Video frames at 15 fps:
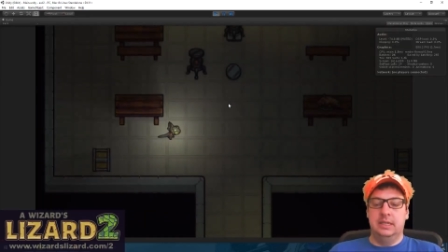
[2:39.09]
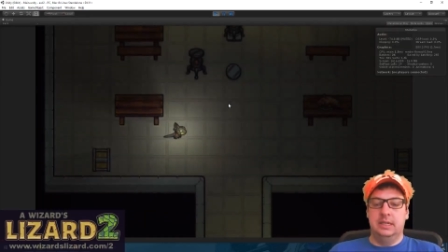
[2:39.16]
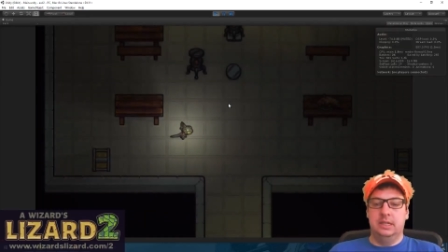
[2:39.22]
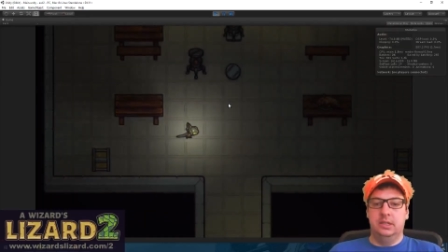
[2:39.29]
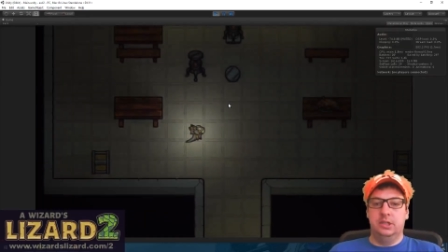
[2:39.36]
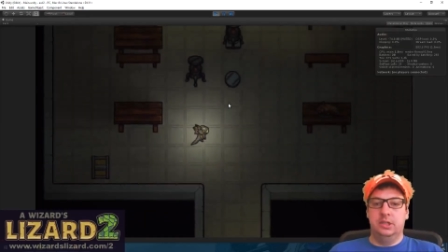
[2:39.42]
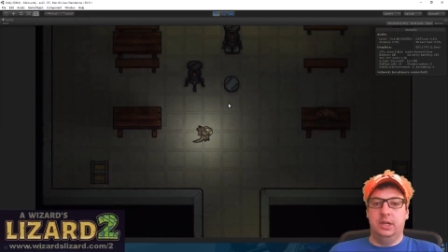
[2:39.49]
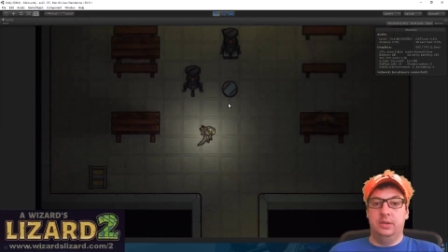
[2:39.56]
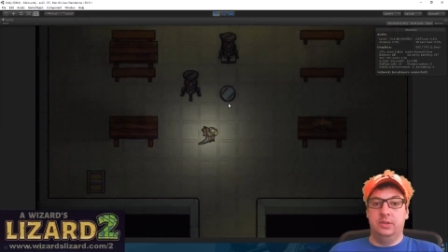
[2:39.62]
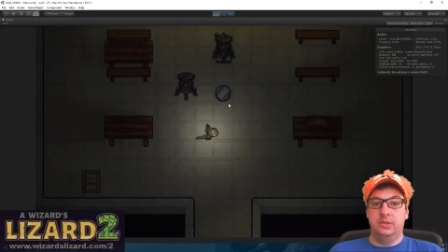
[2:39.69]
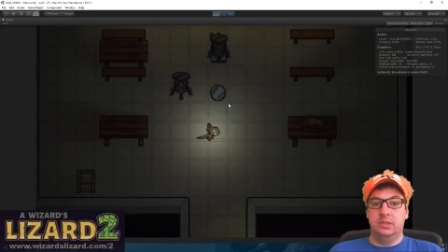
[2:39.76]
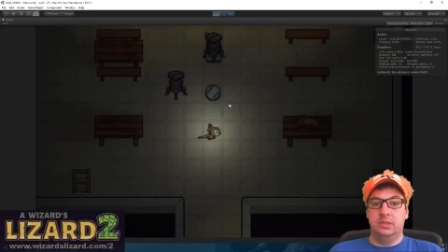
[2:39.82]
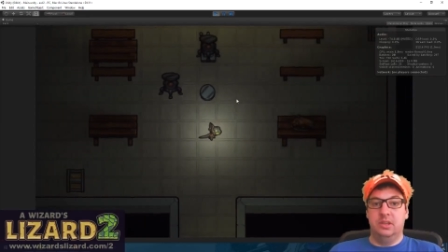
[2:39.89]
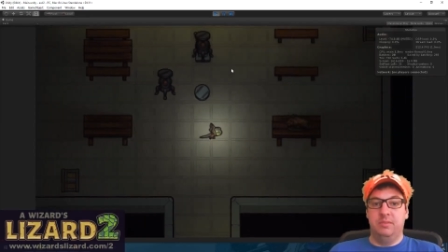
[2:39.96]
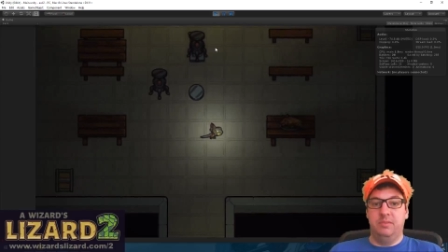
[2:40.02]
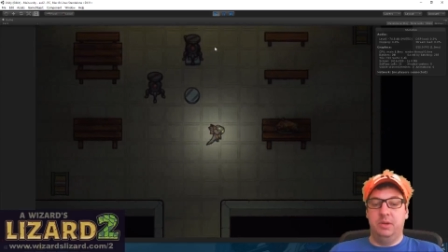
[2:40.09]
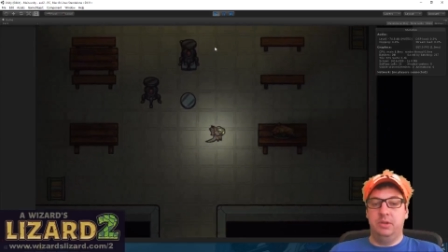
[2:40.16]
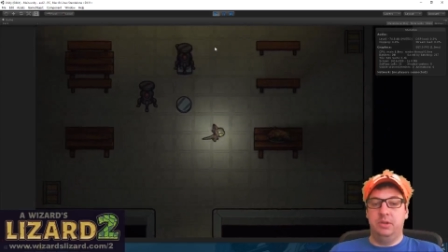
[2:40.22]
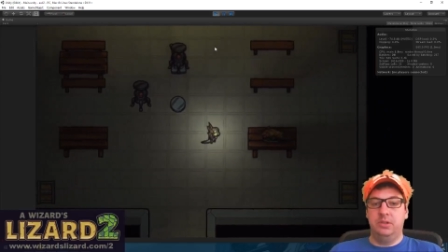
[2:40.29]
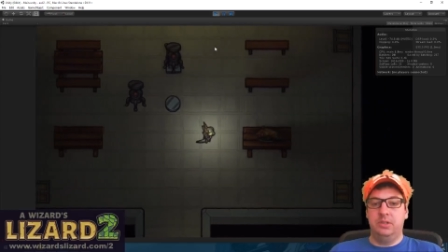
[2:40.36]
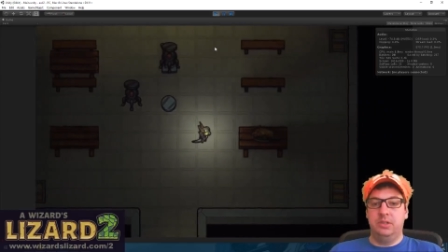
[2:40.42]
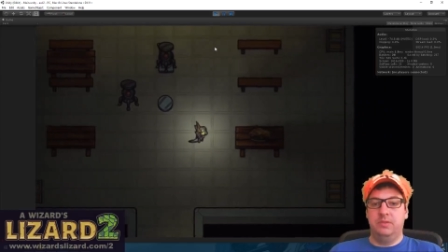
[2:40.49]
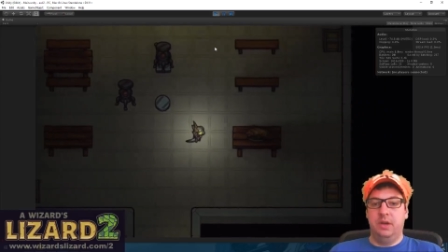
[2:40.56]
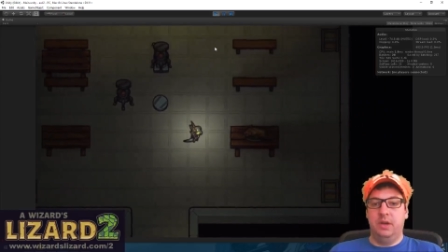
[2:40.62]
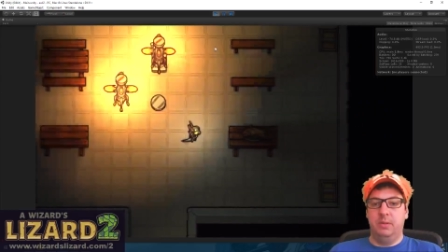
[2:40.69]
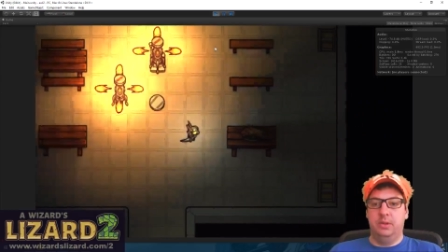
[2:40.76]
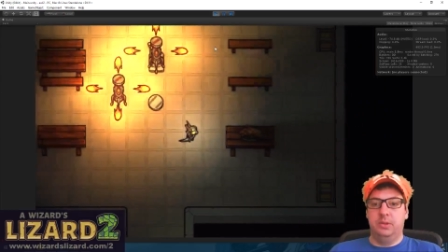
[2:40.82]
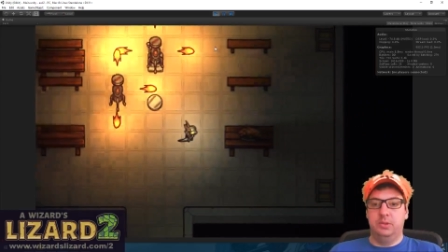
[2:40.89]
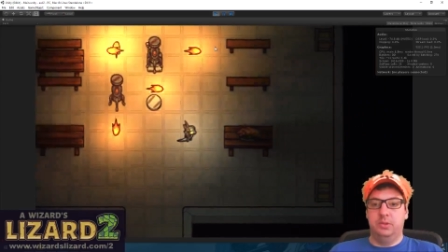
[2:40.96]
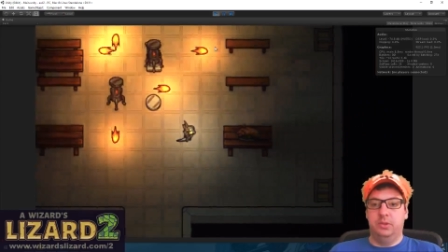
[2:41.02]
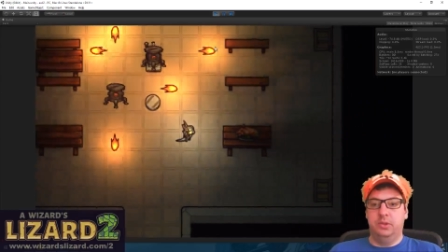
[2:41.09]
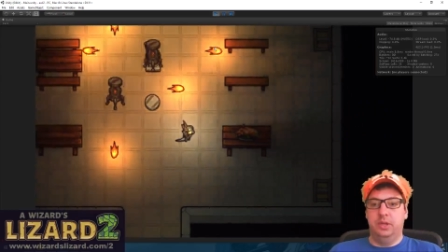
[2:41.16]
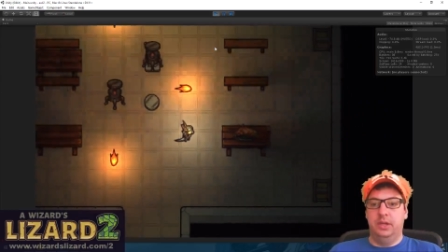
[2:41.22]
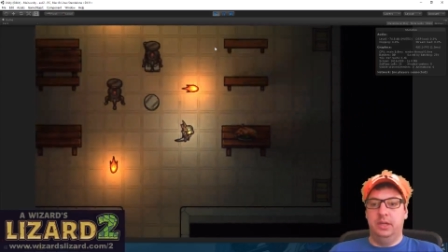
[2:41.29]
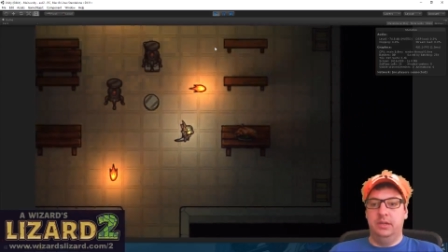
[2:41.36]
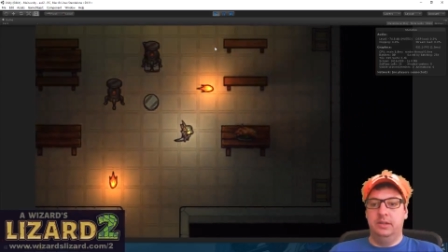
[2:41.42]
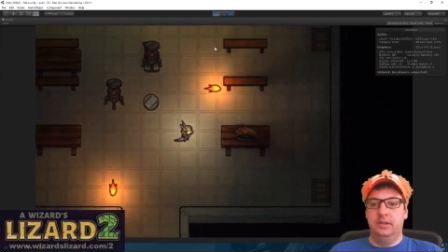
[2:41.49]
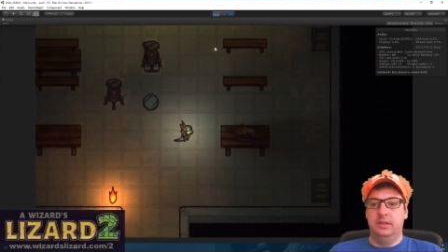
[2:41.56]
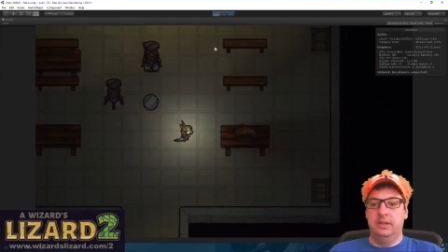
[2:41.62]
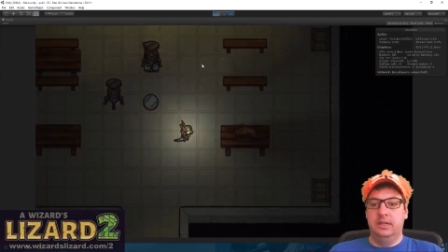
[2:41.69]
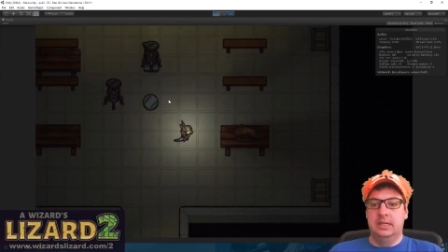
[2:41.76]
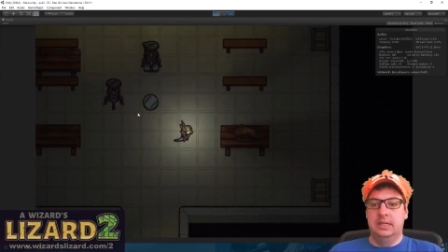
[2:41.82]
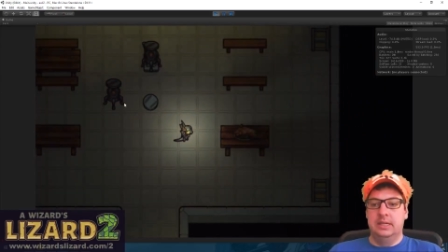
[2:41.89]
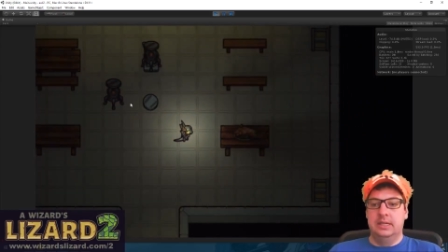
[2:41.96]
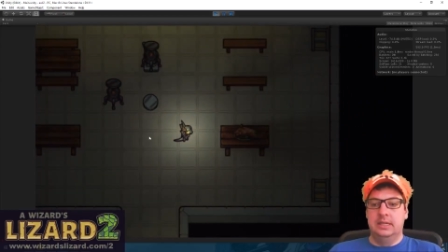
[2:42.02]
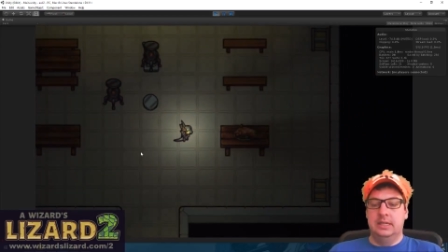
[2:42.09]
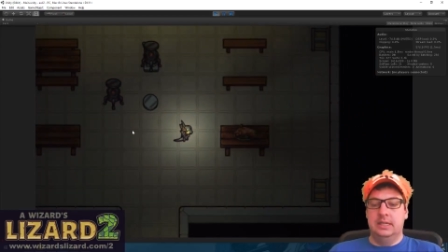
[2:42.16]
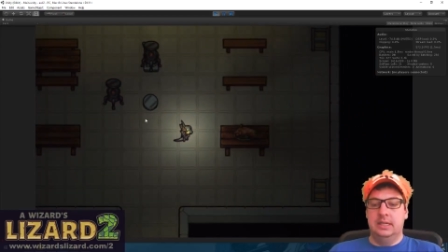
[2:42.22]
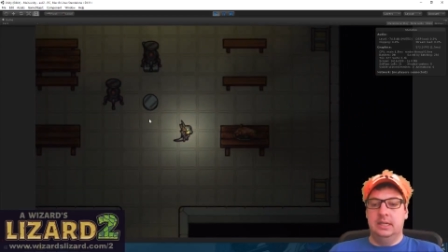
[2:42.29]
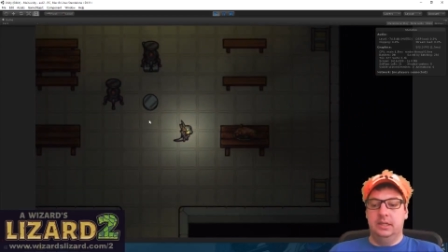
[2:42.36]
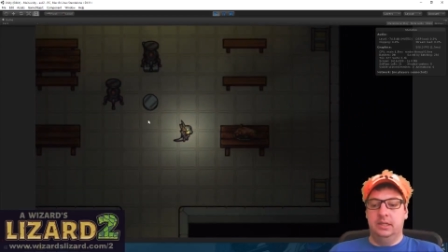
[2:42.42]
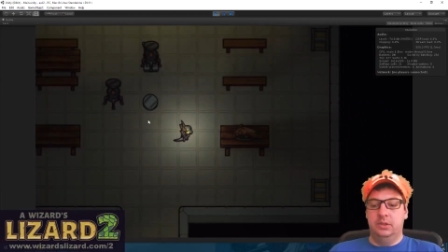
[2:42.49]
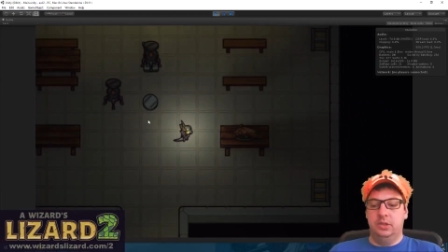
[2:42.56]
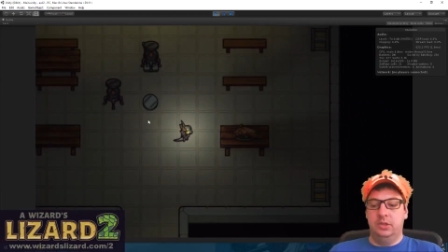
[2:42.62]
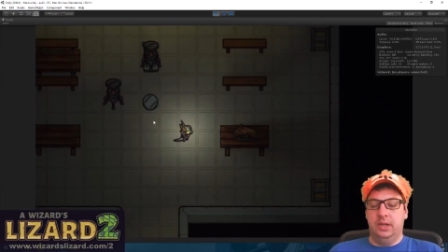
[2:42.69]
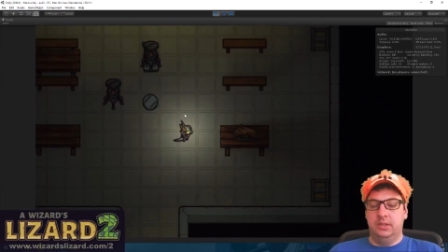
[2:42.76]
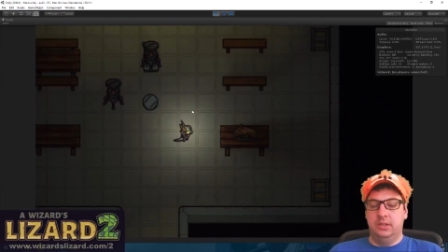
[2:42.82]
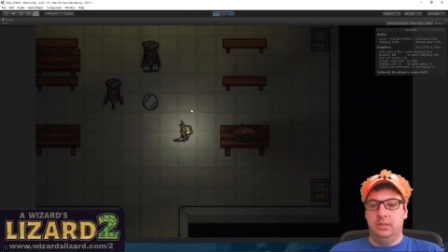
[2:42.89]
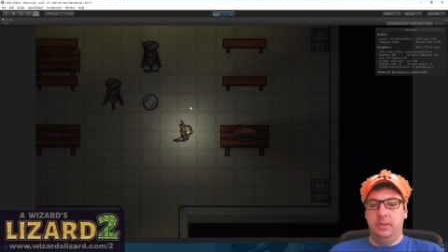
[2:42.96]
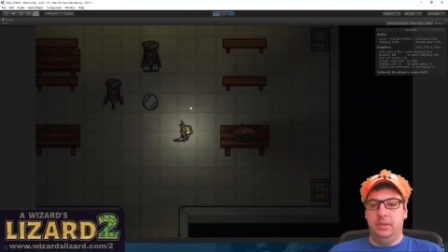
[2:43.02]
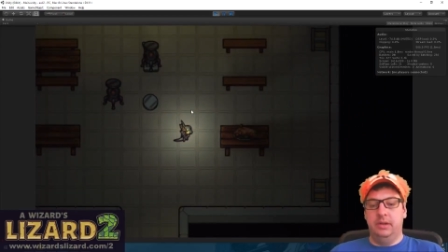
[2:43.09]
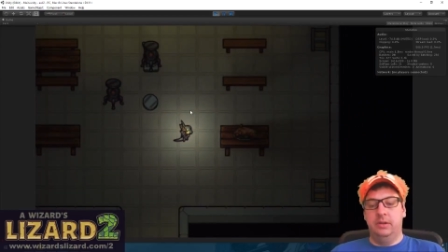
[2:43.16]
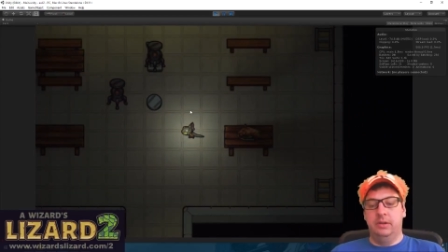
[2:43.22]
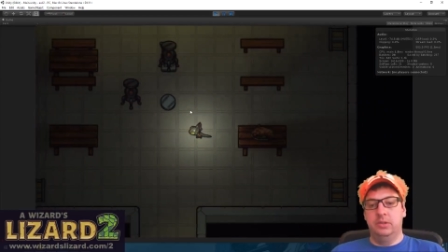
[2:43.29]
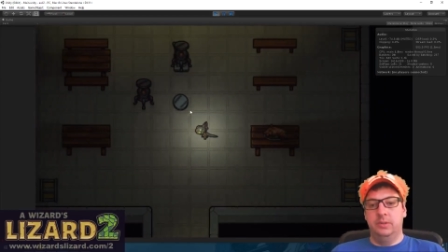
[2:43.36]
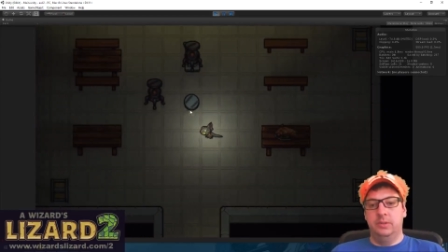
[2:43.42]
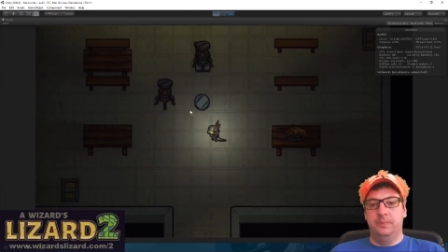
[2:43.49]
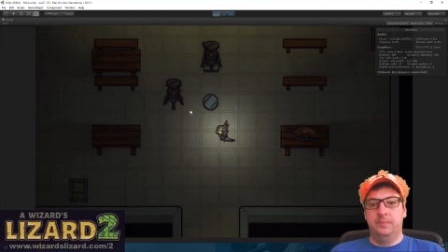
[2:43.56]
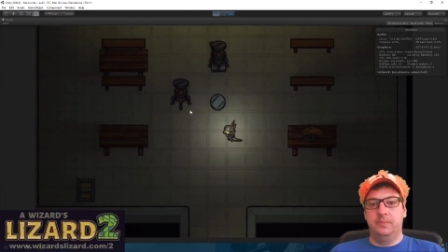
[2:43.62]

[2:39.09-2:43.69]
shadows and stuff. But also these fireballs will create those shadows in the background too.